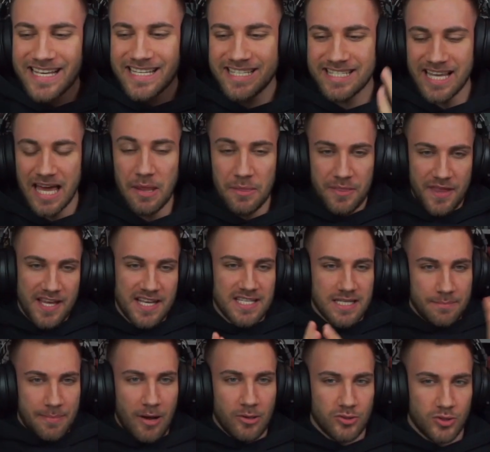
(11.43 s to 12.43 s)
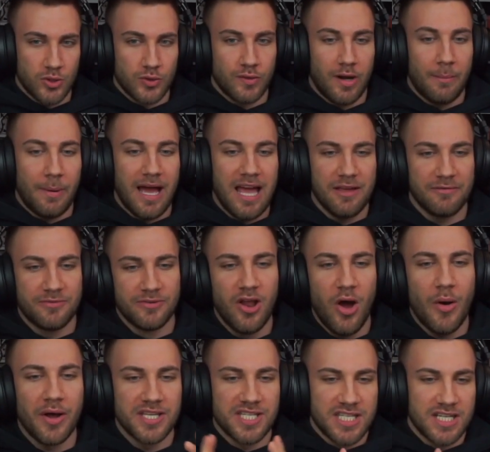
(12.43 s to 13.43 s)
Something is about to drop. I have
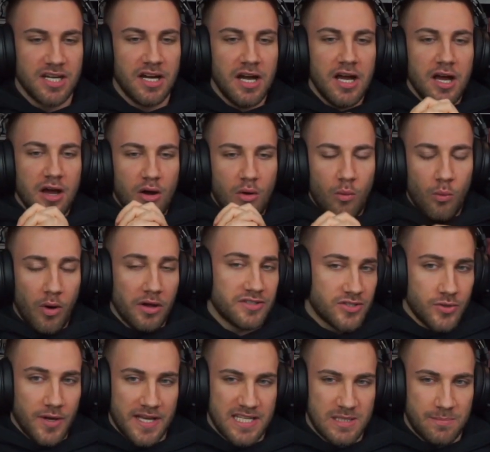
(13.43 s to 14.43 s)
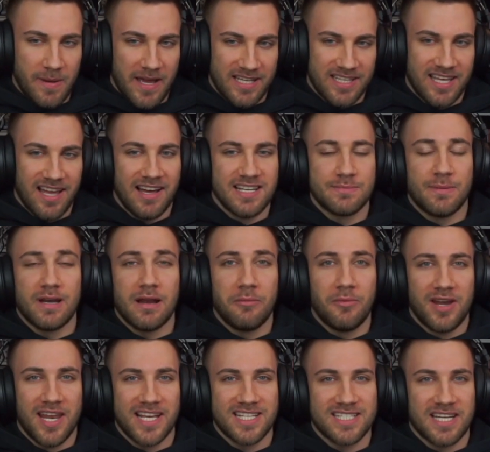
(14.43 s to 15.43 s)
no idea what to expect, guys, but I'm
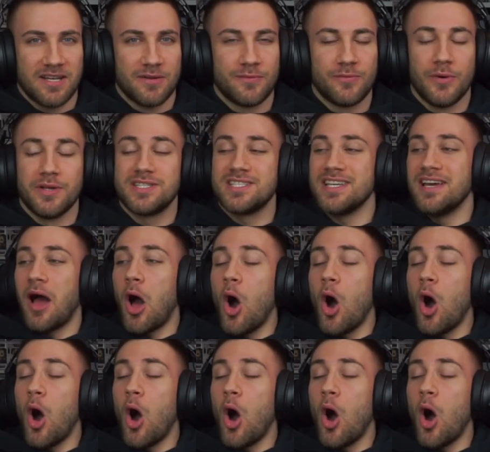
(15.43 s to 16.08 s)
really excited for it.